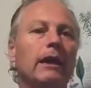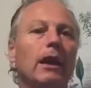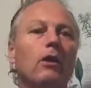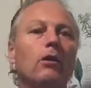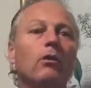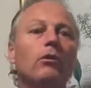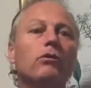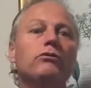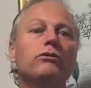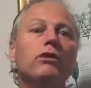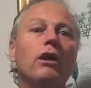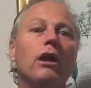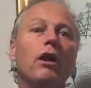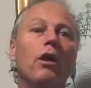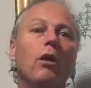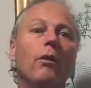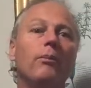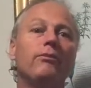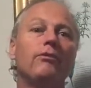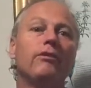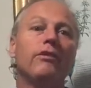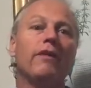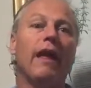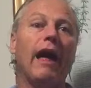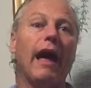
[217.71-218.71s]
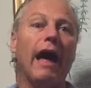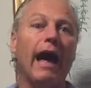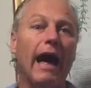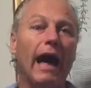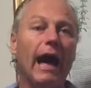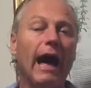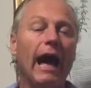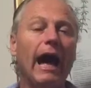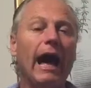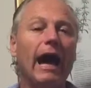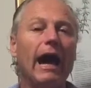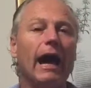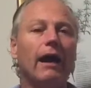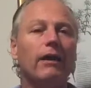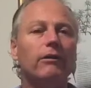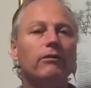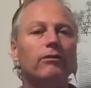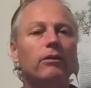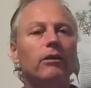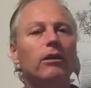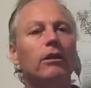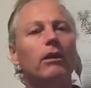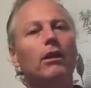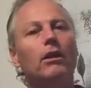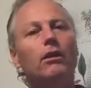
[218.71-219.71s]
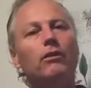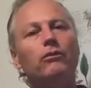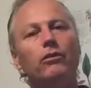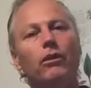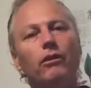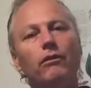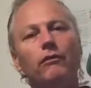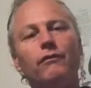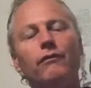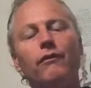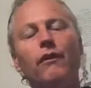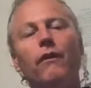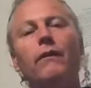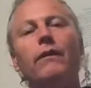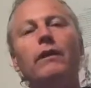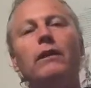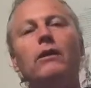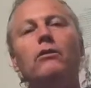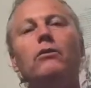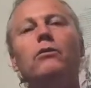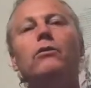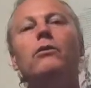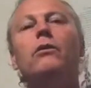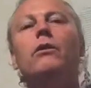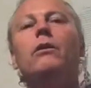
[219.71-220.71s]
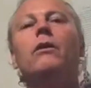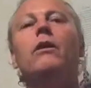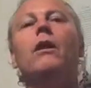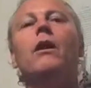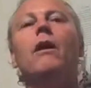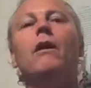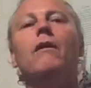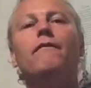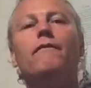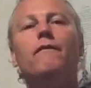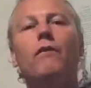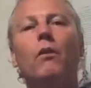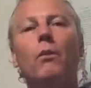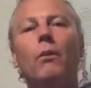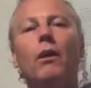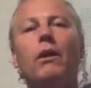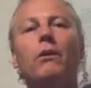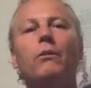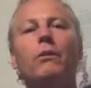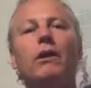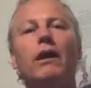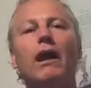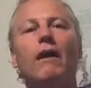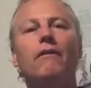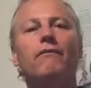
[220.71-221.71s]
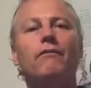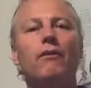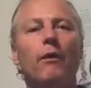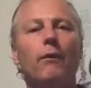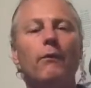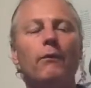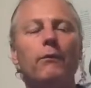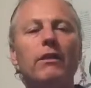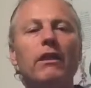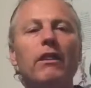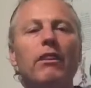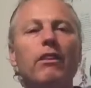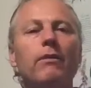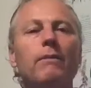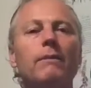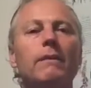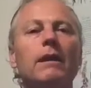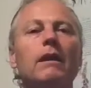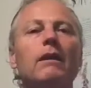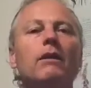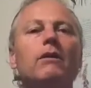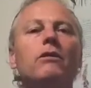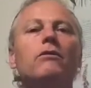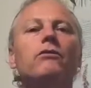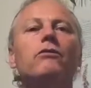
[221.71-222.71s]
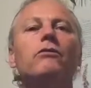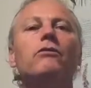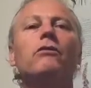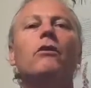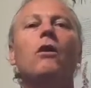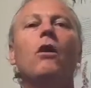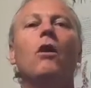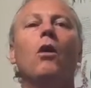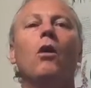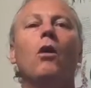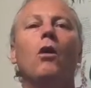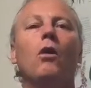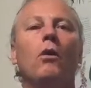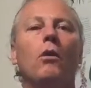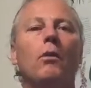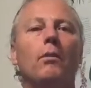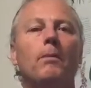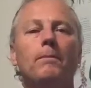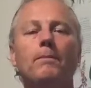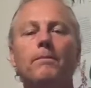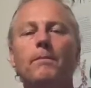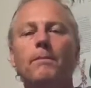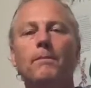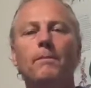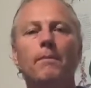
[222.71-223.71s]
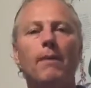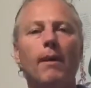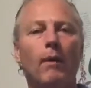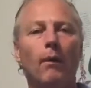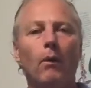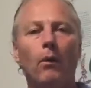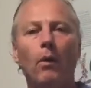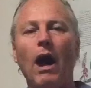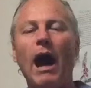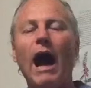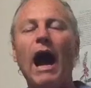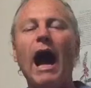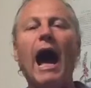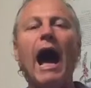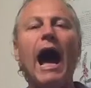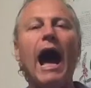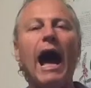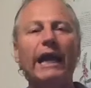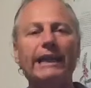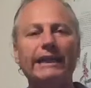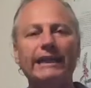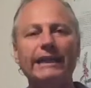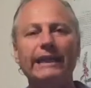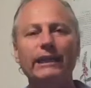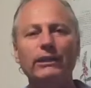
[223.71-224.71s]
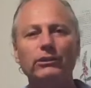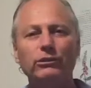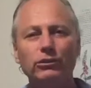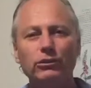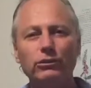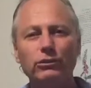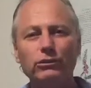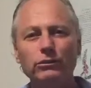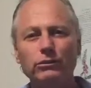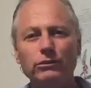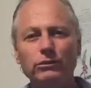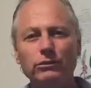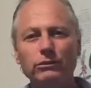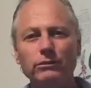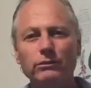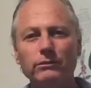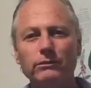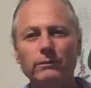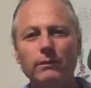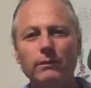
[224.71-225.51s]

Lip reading: It also helps the heart. So it's very good for when we have arrhythmias or heart issues.